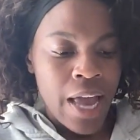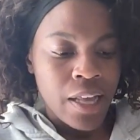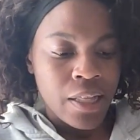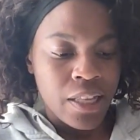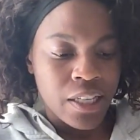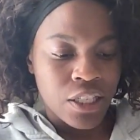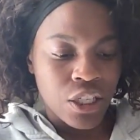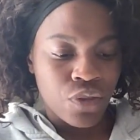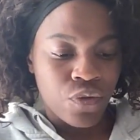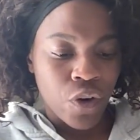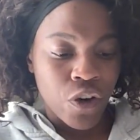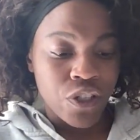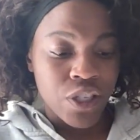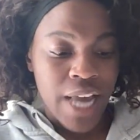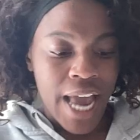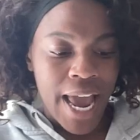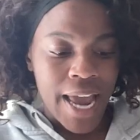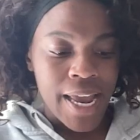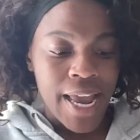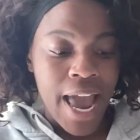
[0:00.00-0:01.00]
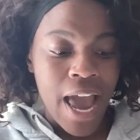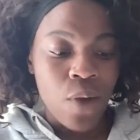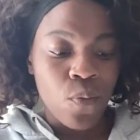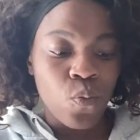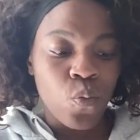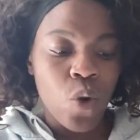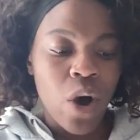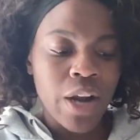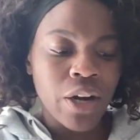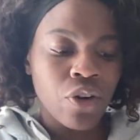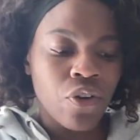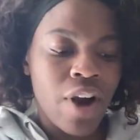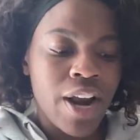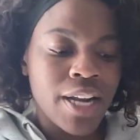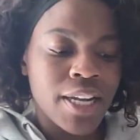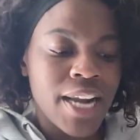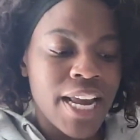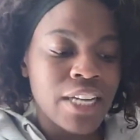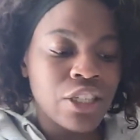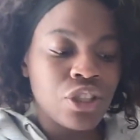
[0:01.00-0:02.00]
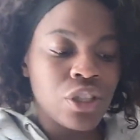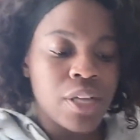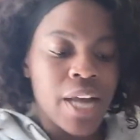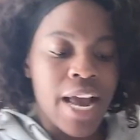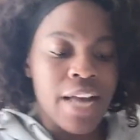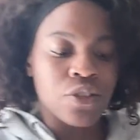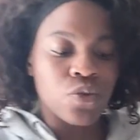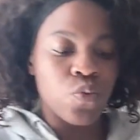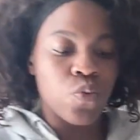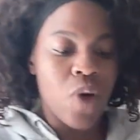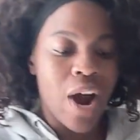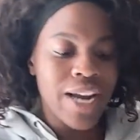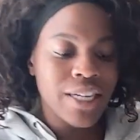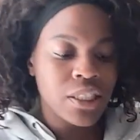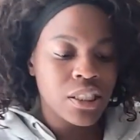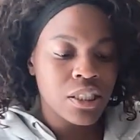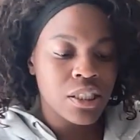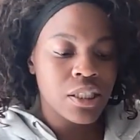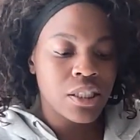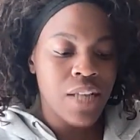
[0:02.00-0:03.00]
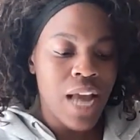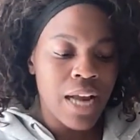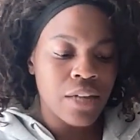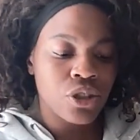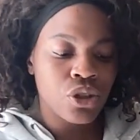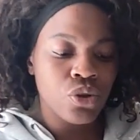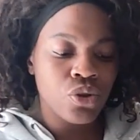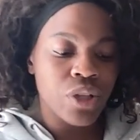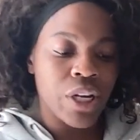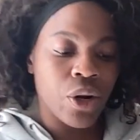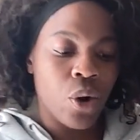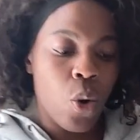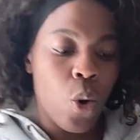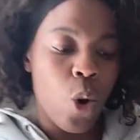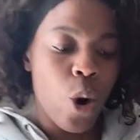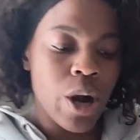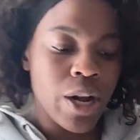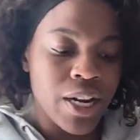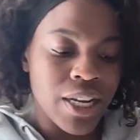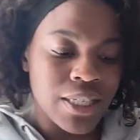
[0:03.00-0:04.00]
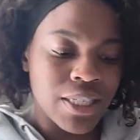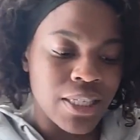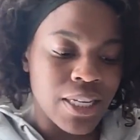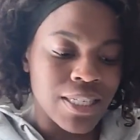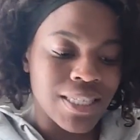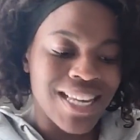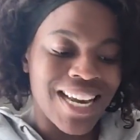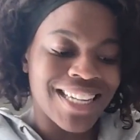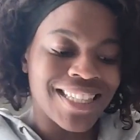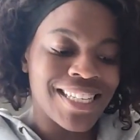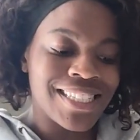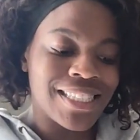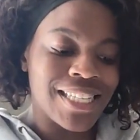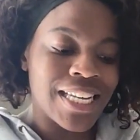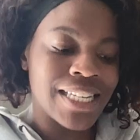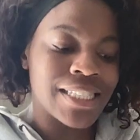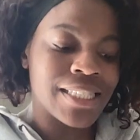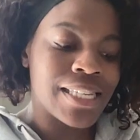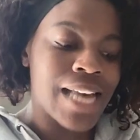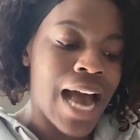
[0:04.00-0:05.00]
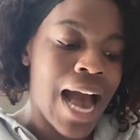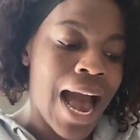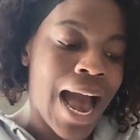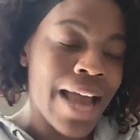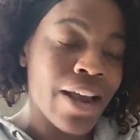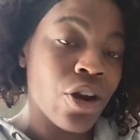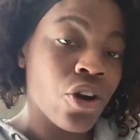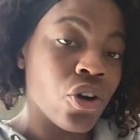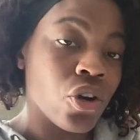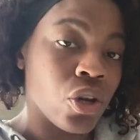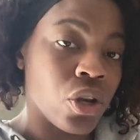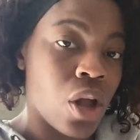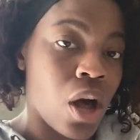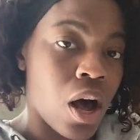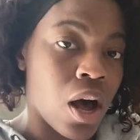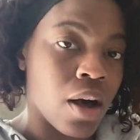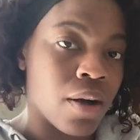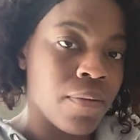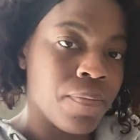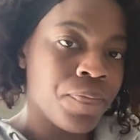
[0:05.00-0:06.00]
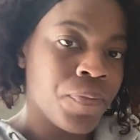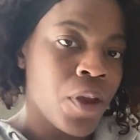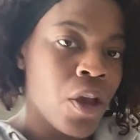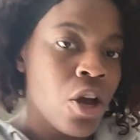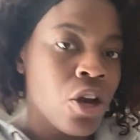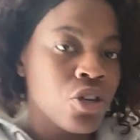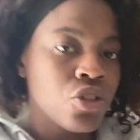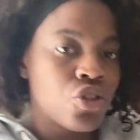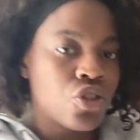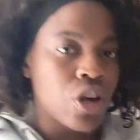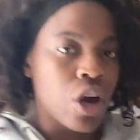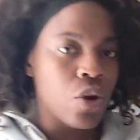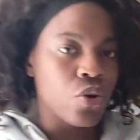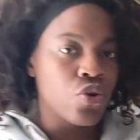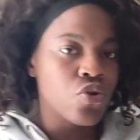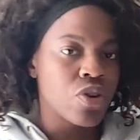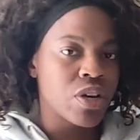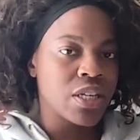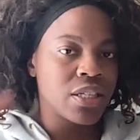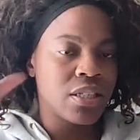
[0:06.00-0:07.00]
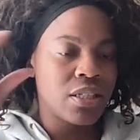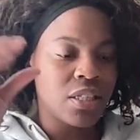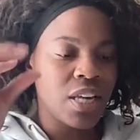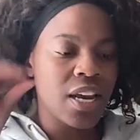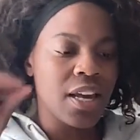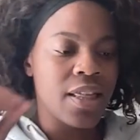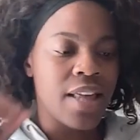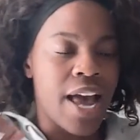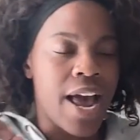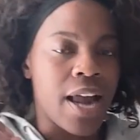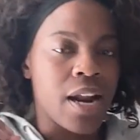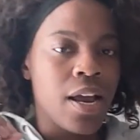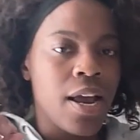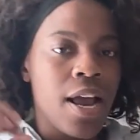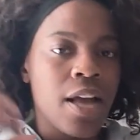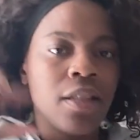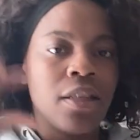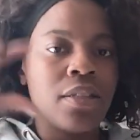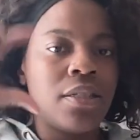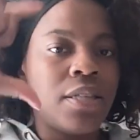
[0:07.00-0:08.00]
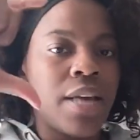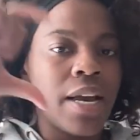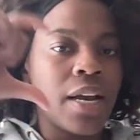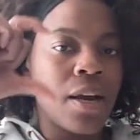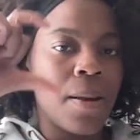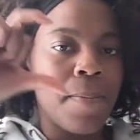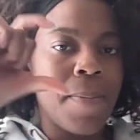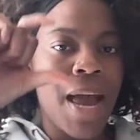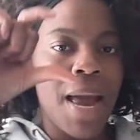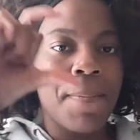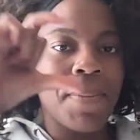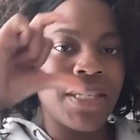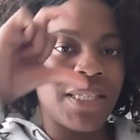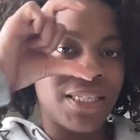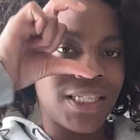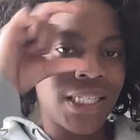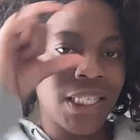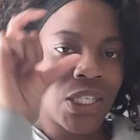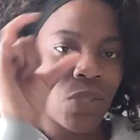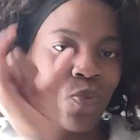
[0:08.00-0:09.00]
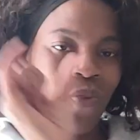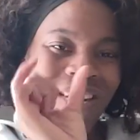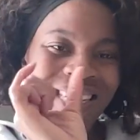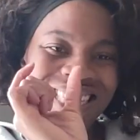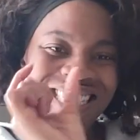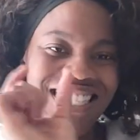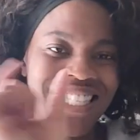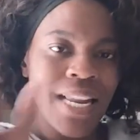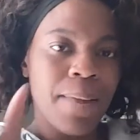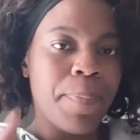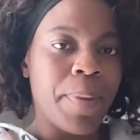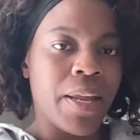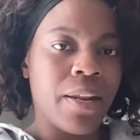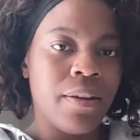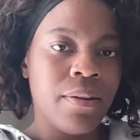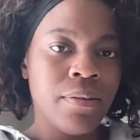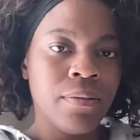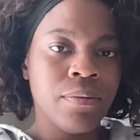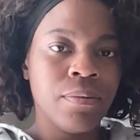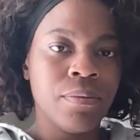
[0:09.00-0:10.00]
This is verse 8. And what great nation has righteous statutes and ordinances like this entire law? So you can see that the 10 commandments is just one snippet.